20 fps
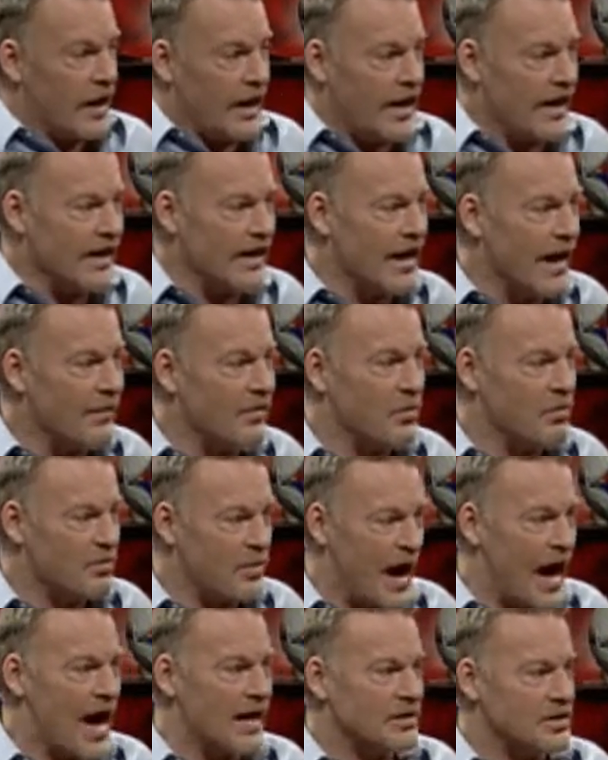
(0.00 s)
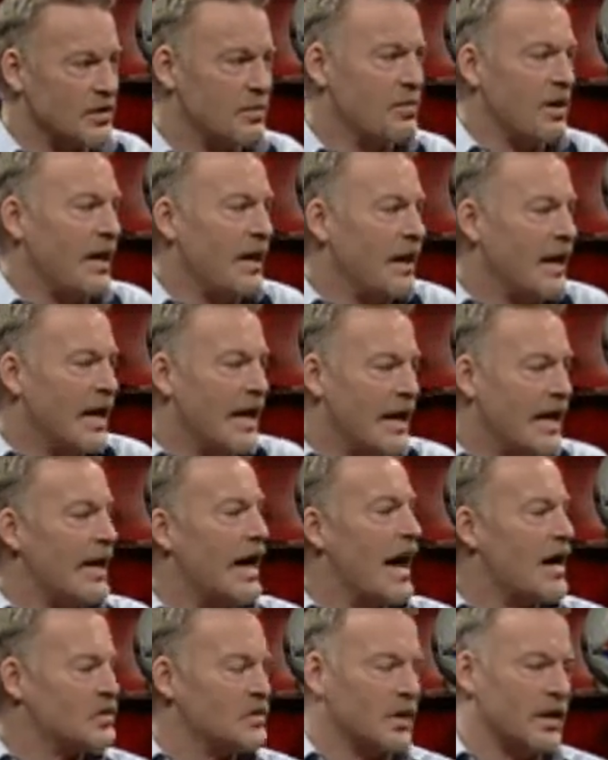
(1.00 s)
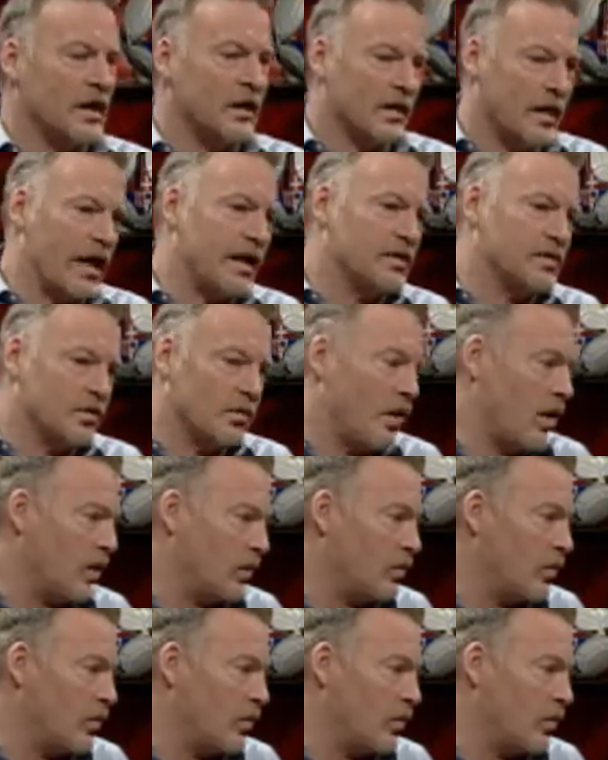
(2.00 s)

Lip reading: He never bashed. To me, he actually liked Toronto.